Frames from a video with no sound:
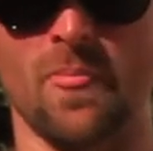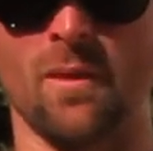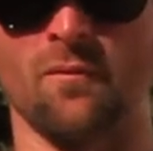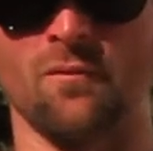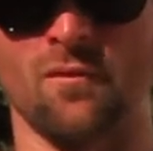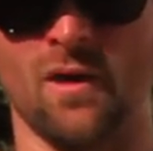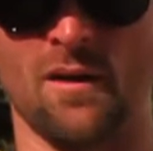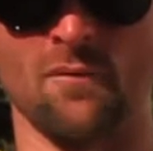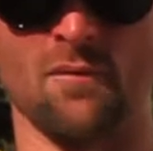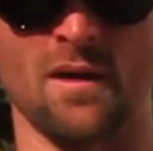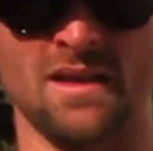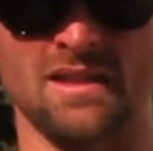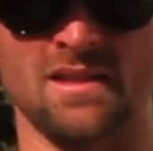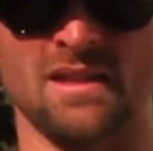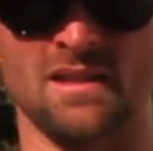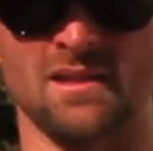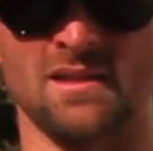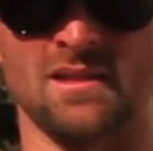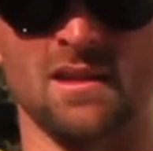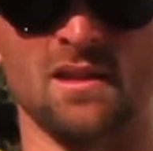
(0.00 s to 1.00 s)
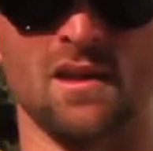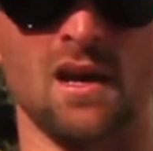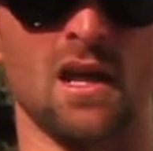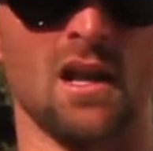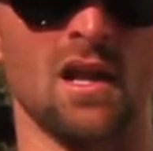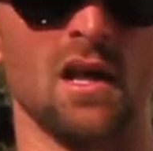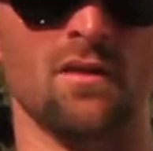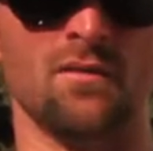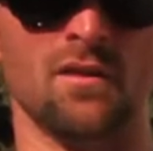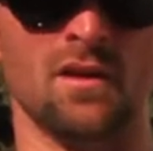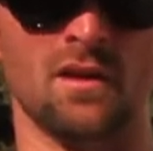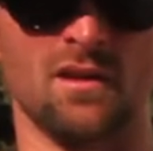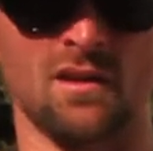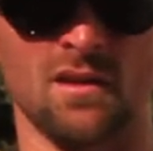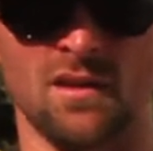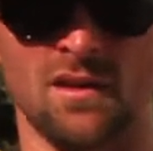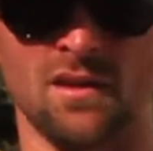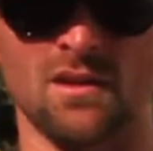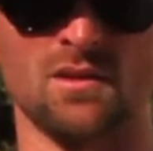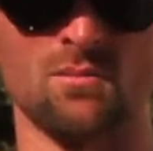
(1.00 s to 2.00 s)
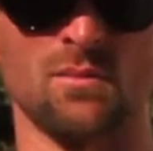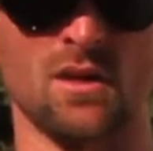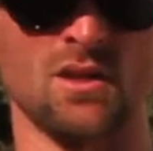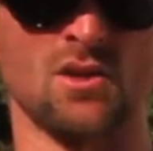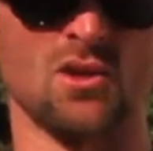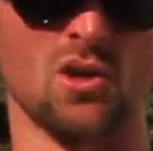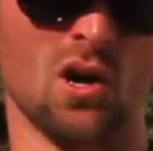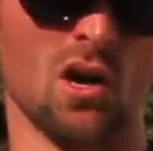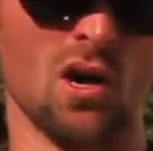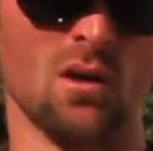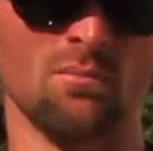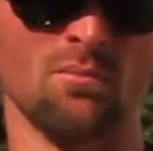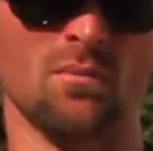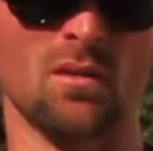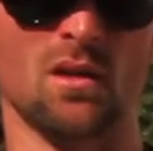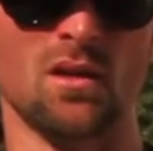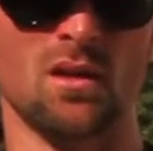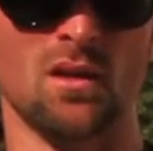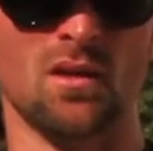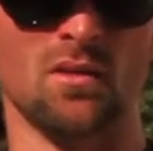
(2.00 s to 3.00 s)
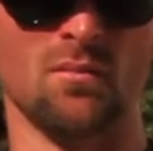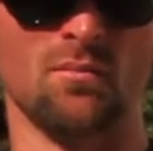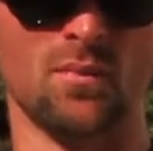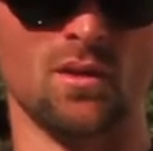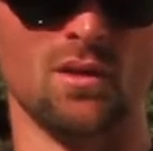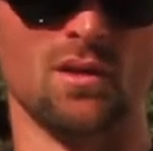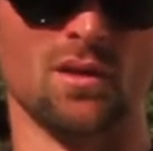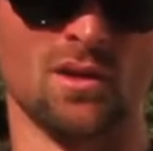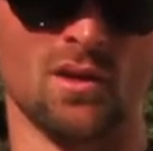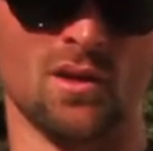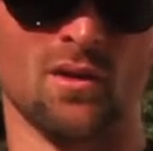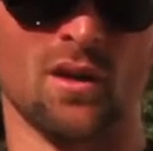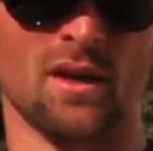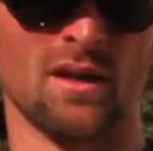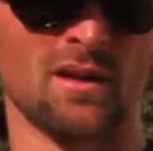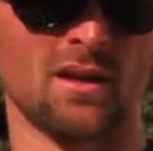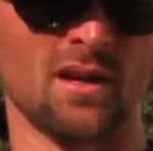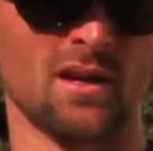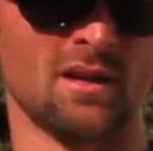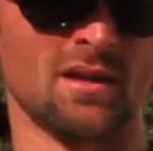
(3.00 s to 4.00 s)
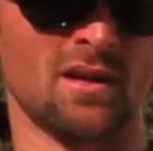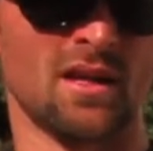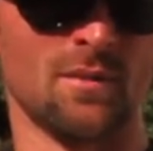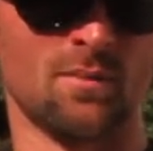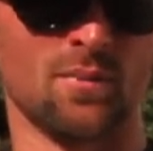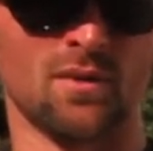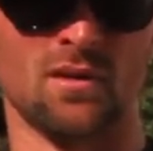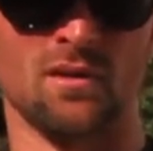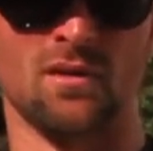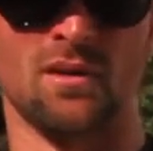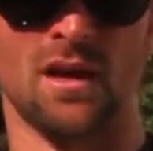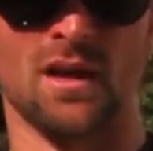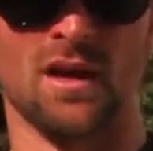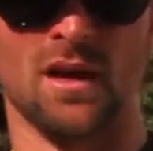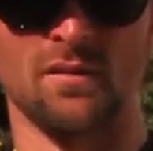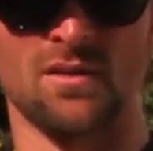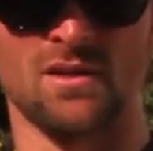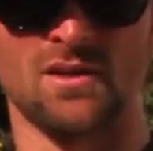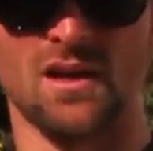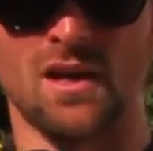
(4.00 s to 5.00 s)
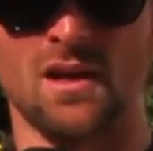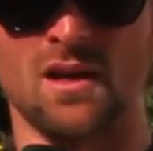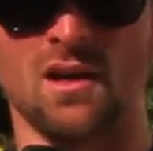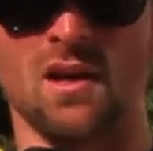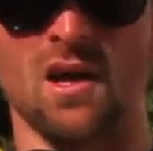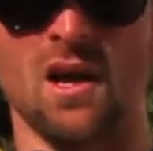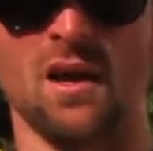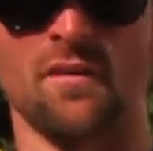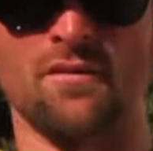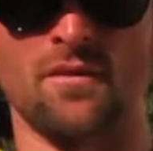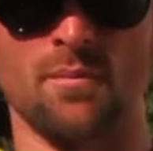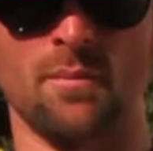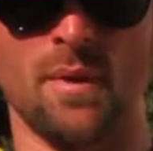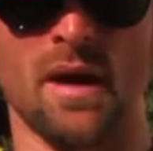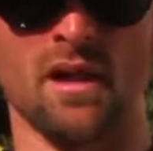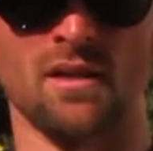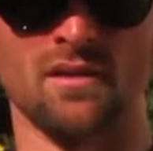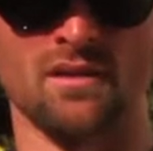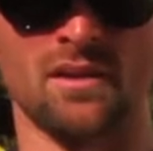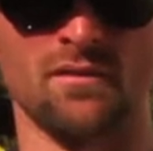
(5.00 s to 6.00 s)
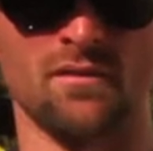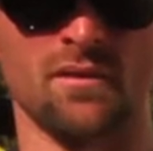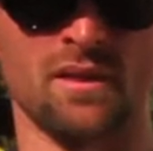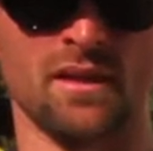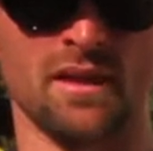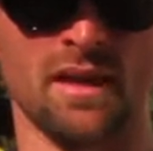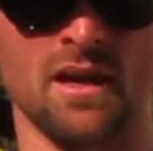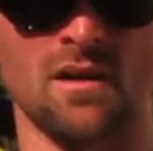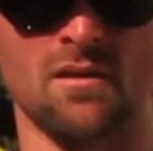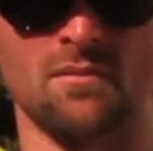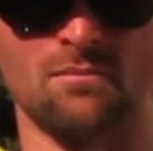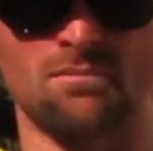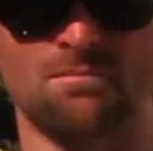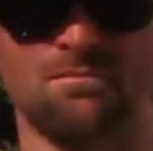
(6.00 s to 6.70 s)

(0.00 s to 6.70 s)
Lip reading: racing's, I love it, and it's my job, but I try and keep another side of life to balance everything out.